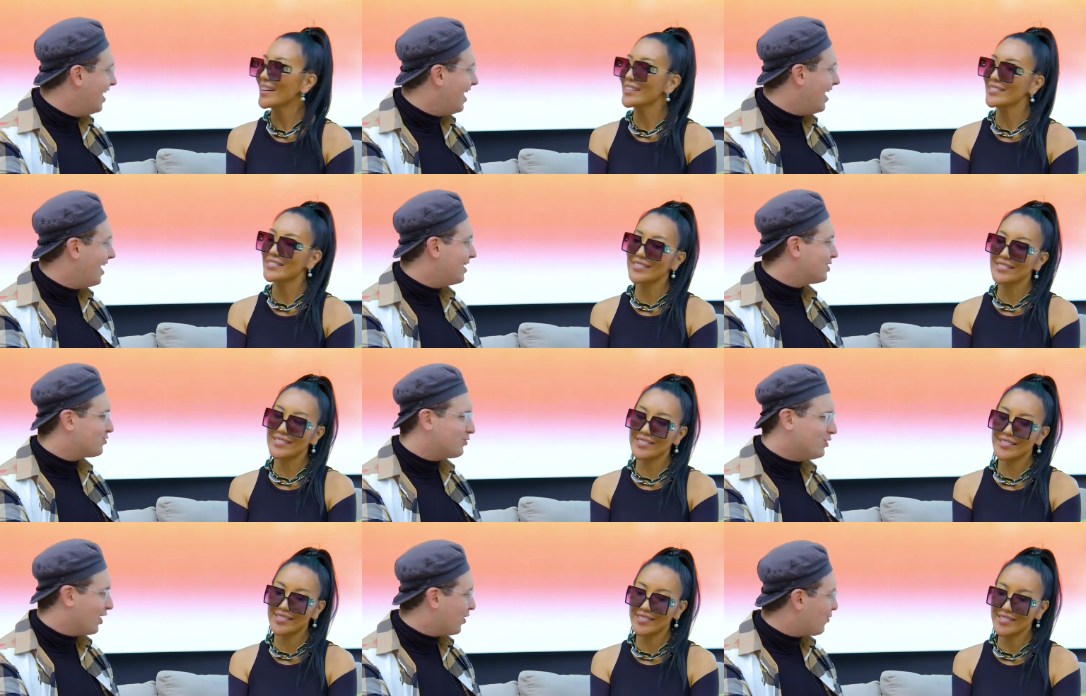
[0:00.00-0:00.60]
Speaker 1: And
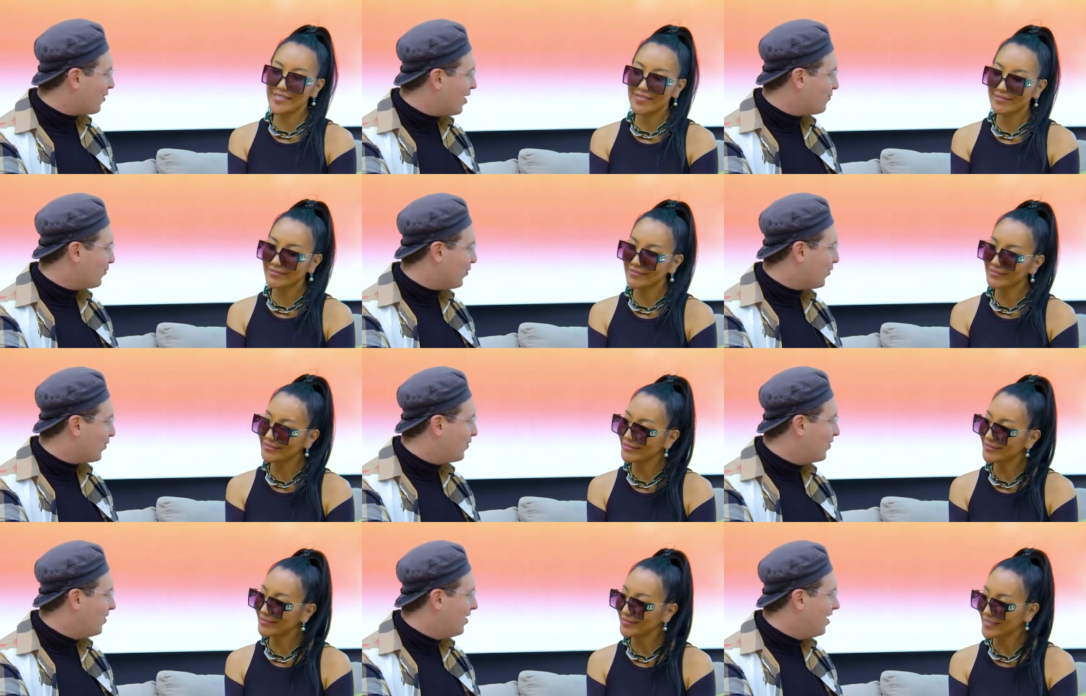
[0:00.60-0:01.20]
it's really
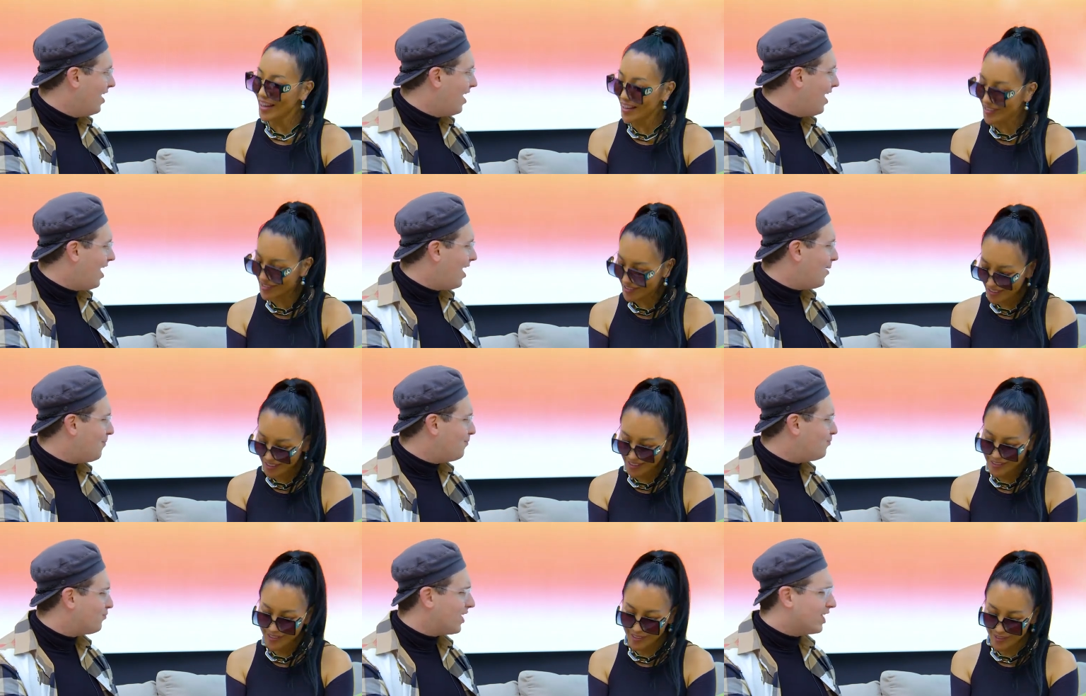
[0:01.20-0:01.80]
incredible. Yes,
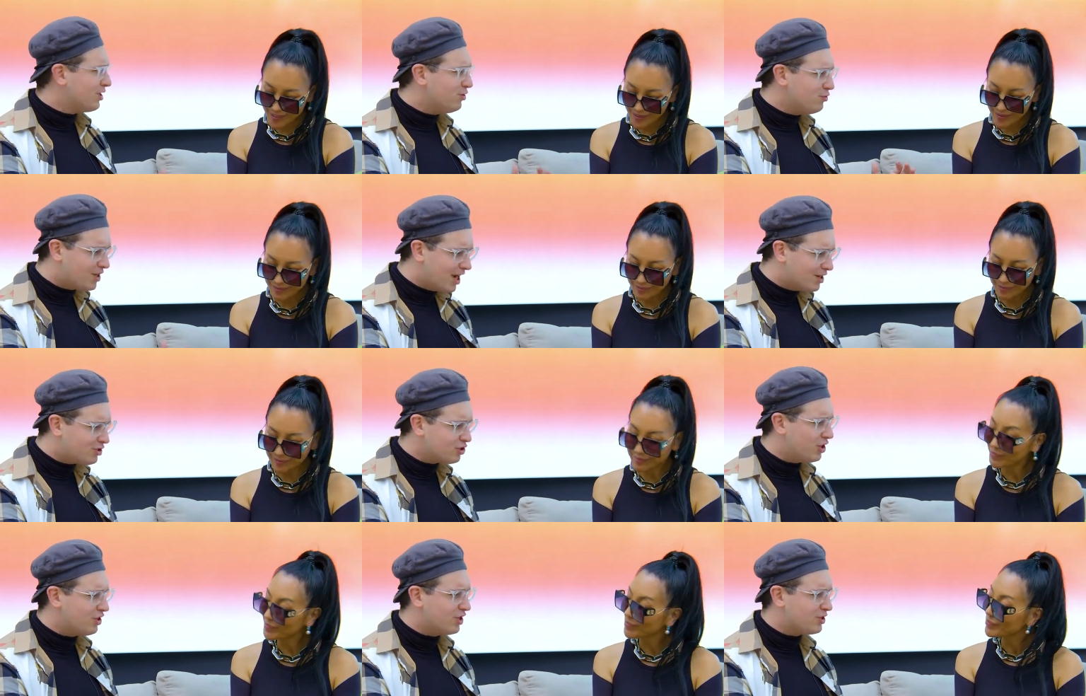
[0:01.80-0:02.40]
um, and you
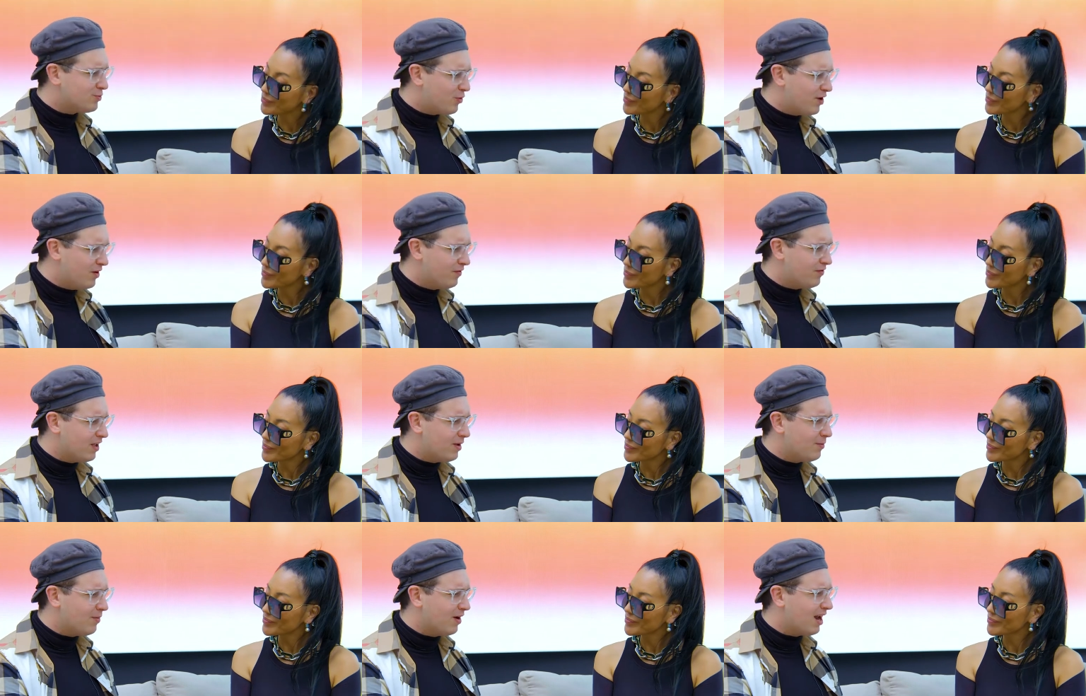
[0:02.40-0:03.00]
touched on this
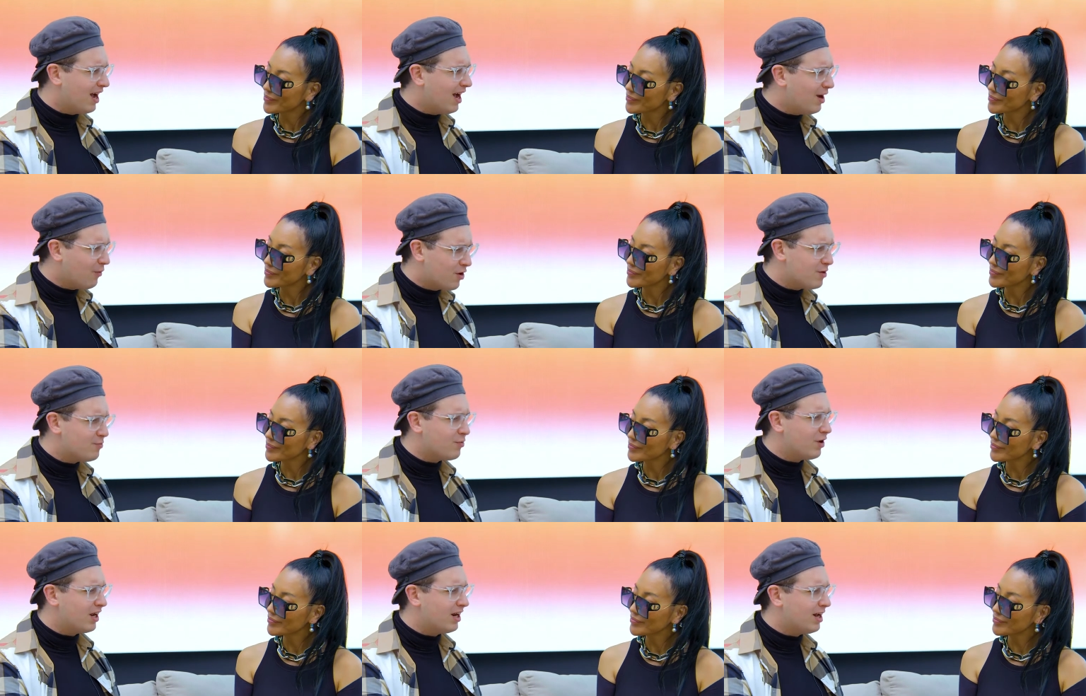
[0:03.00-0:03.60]
briefly, but I want
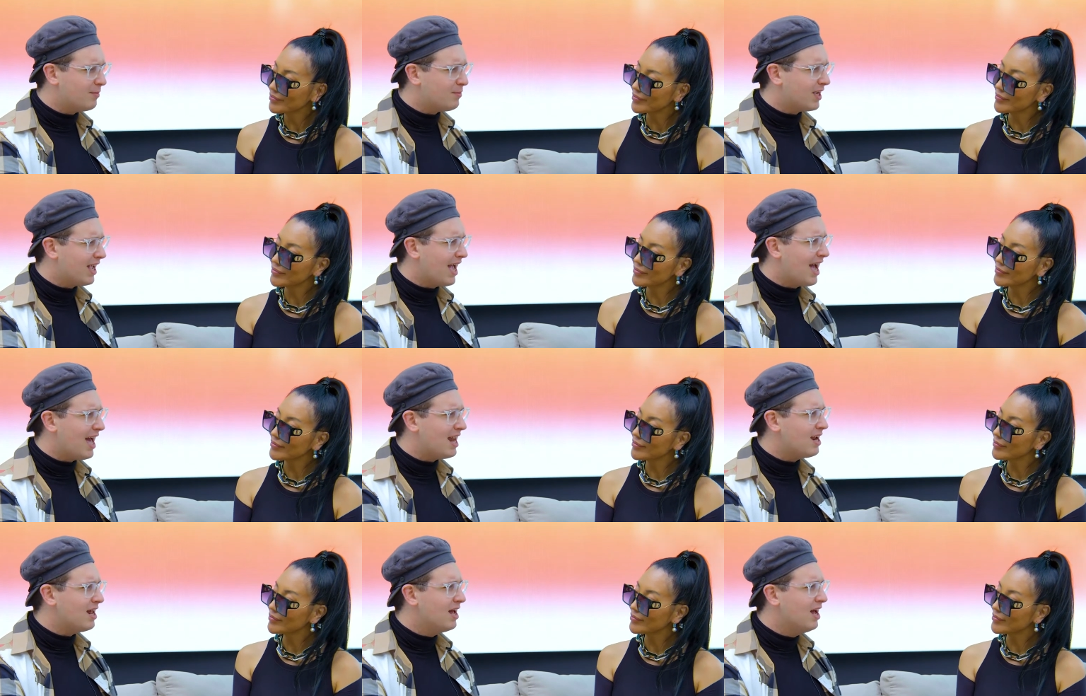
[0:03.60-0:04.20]
to bring it up
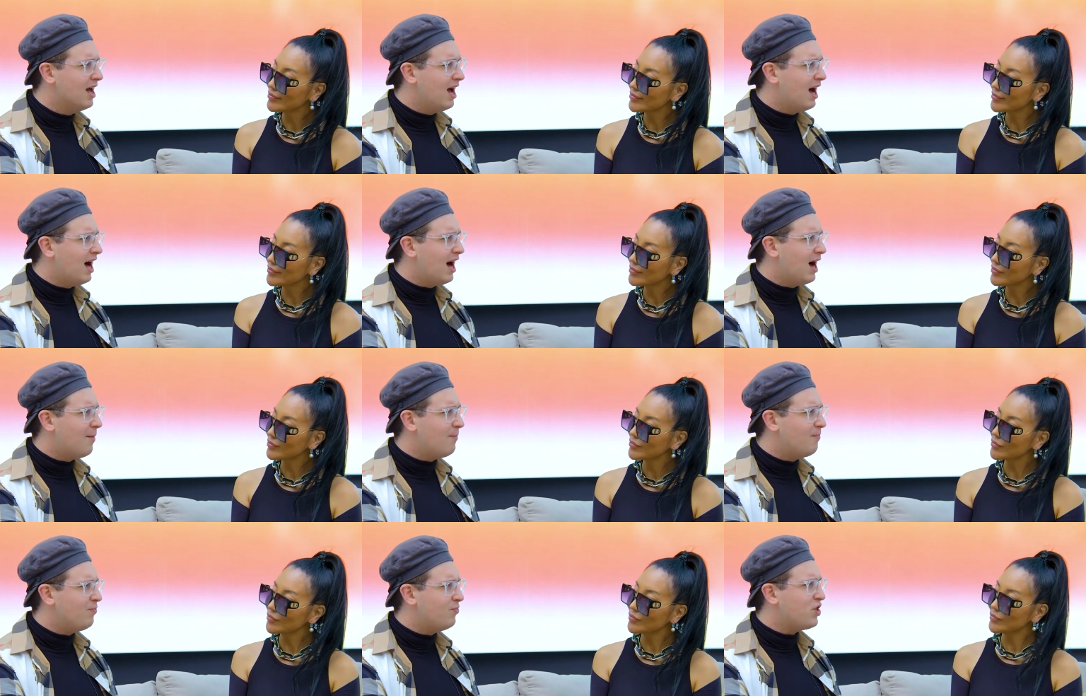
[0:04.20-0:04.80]
again,
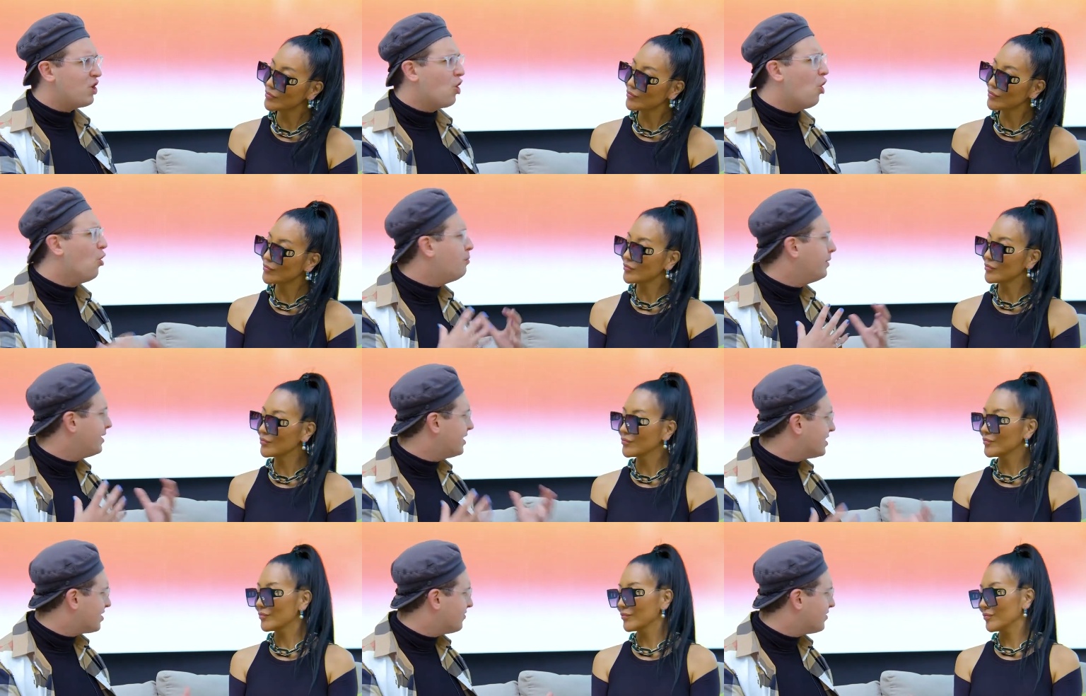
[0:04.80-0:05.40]
um, the
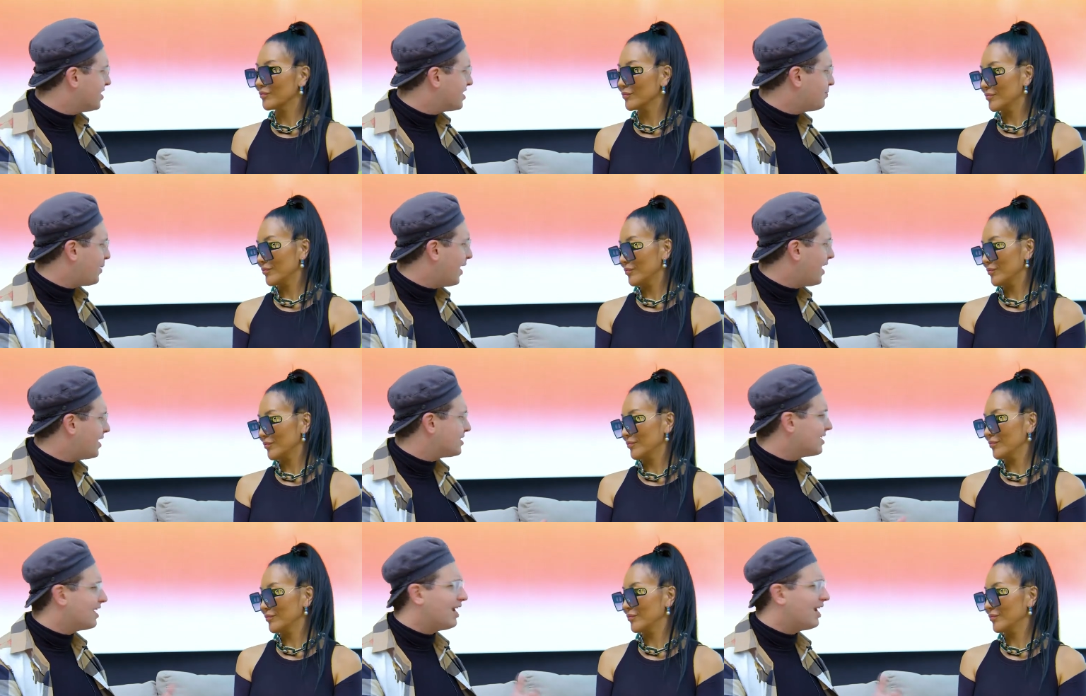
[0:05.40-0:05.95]
openness of the space.